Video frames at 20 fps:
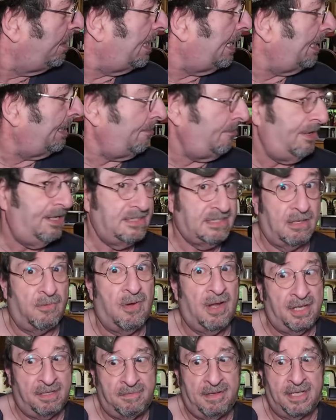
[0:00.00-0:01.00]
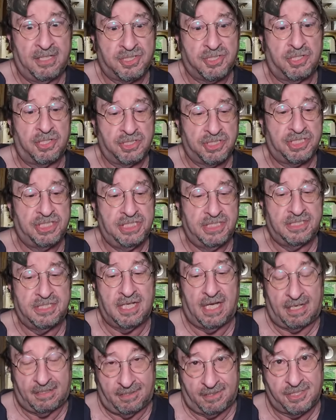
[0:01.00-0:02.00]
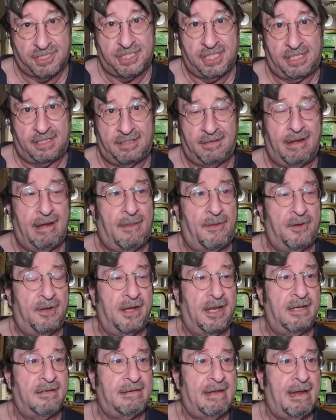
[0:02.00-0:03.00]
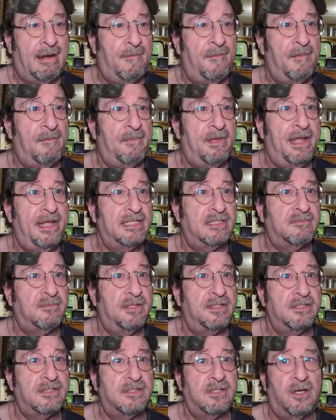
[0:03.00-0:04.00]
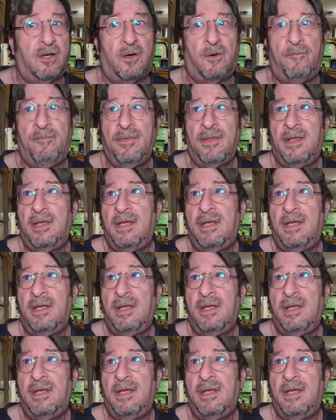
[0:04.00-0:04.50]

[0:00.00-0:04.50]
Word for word: anyways, I wanted to make sure she's got her shit together to get down in the basement. So